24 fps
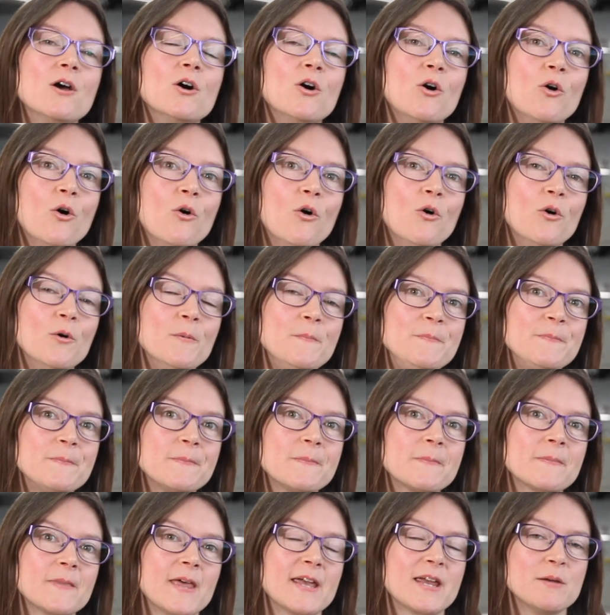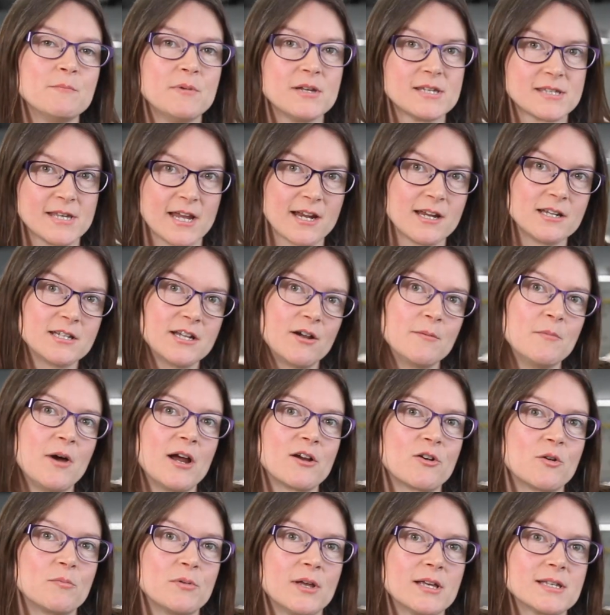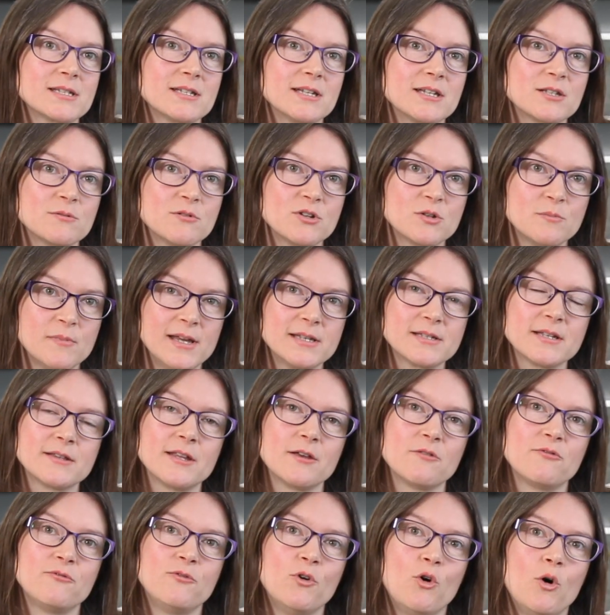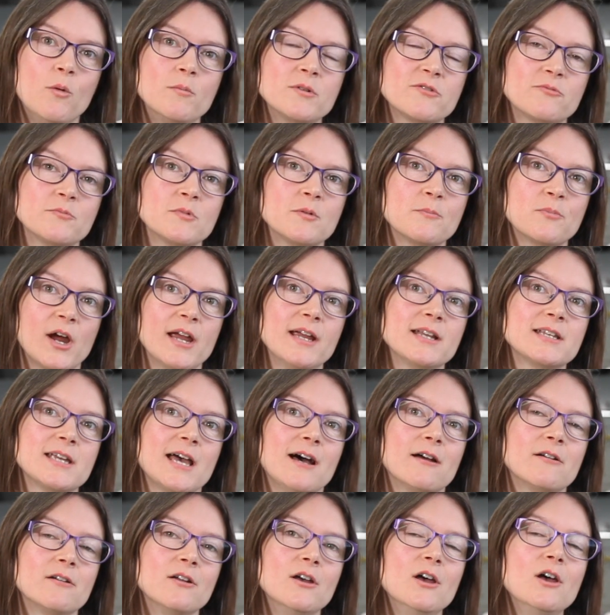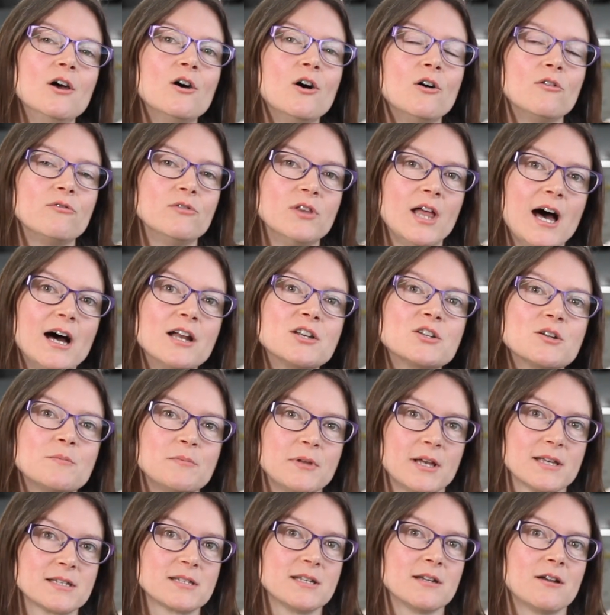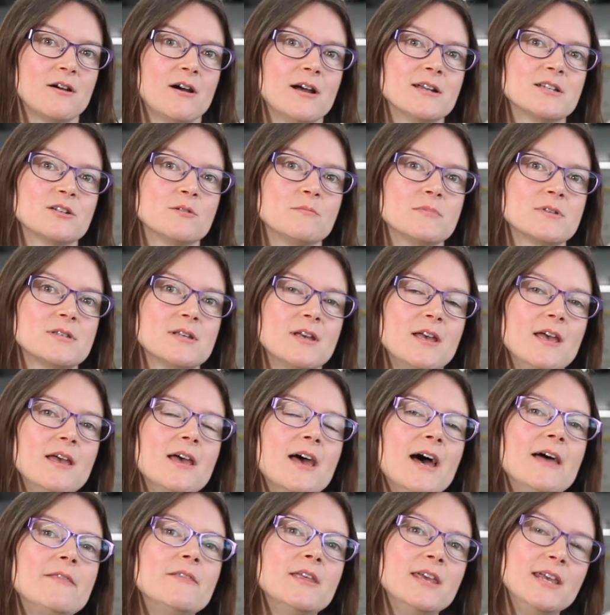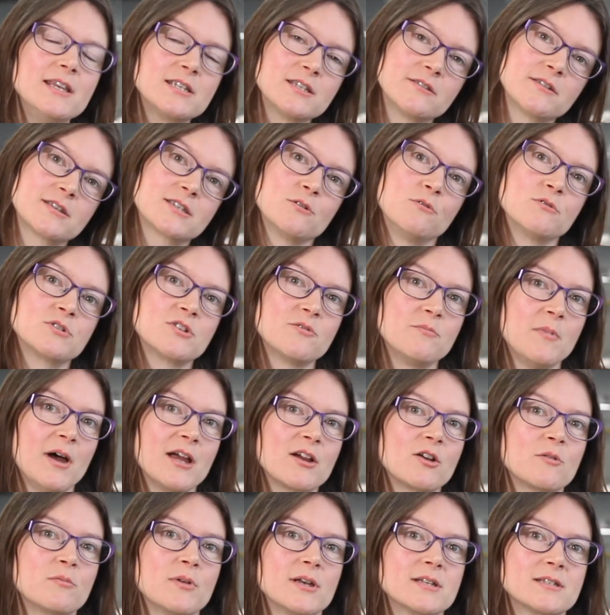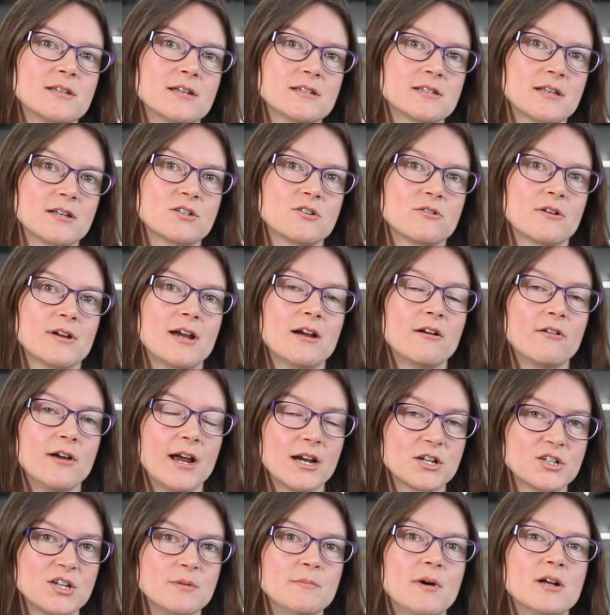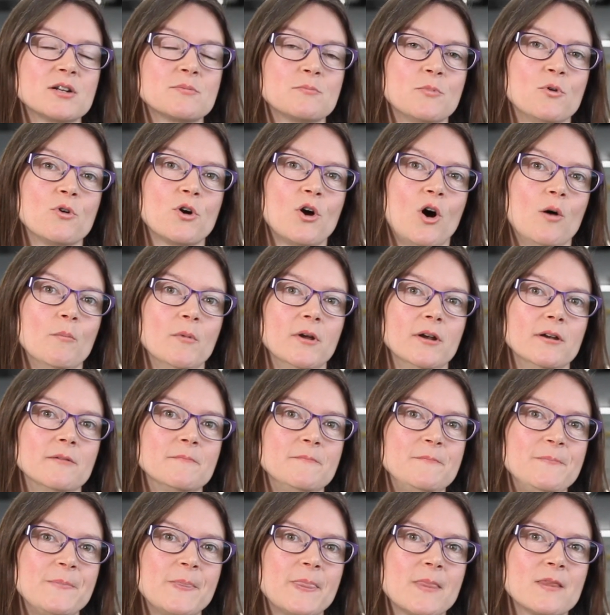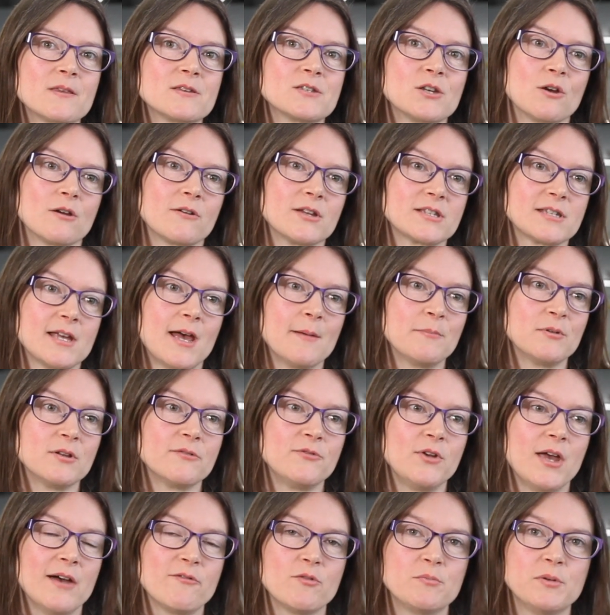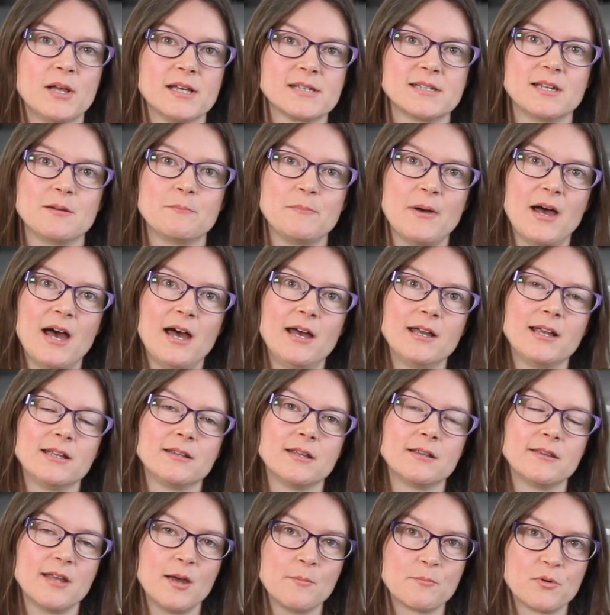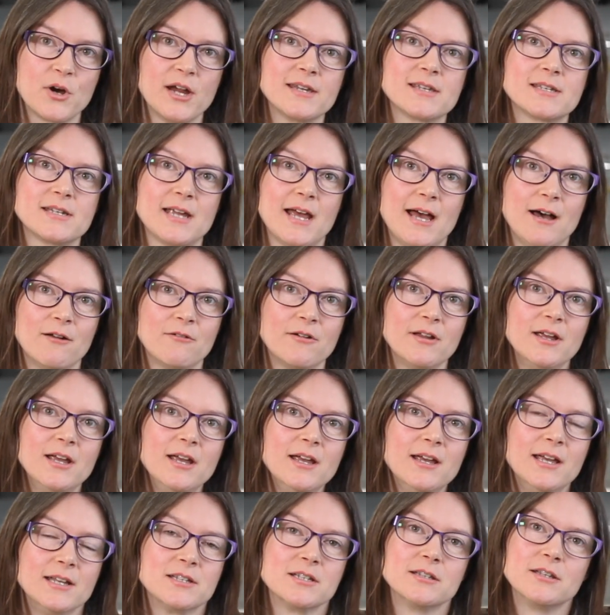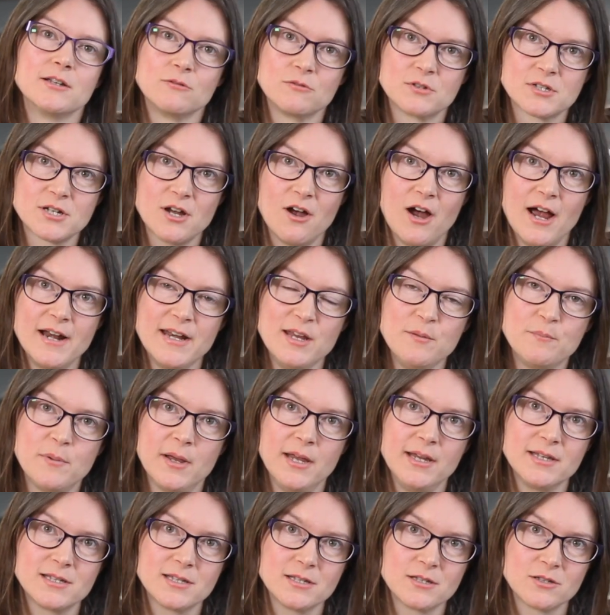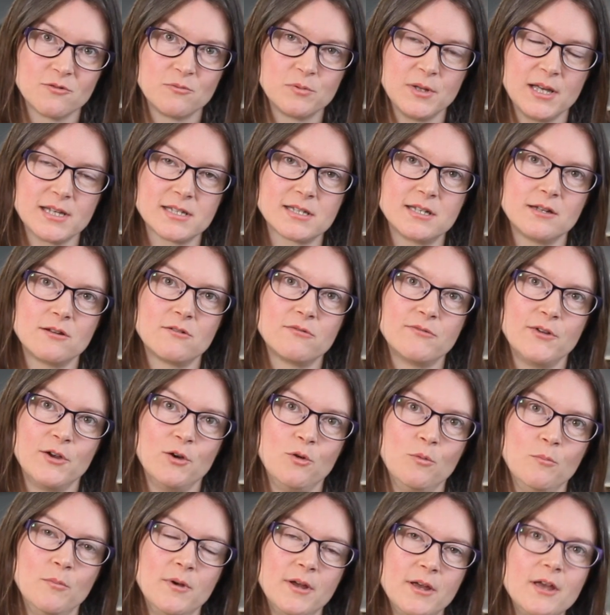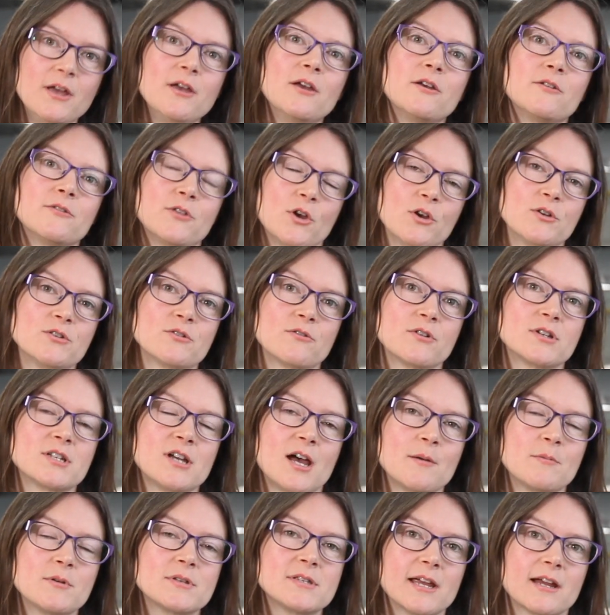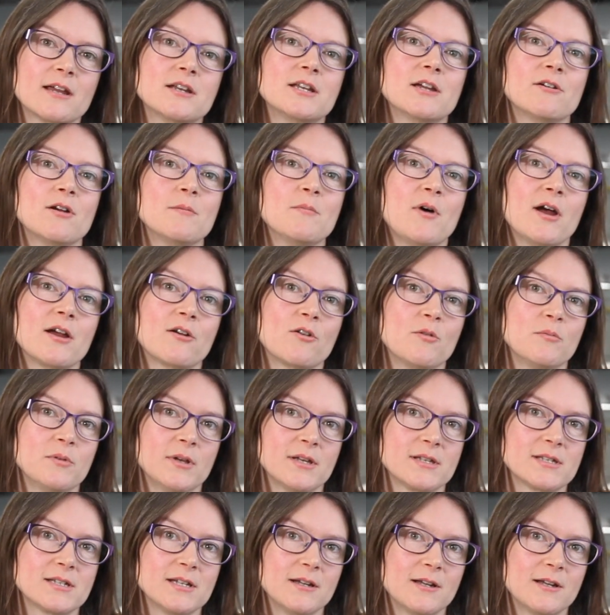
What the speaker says: Or they can be secondary microplastics, which means that they're formed from the breakdown of larger plastic items. And these are the sorts of microplastics that are actually much more common. So, for example, if you have a plastic bag and then that breaks down into little tiny pieces of plastic film, those are a type of secondary microplastic.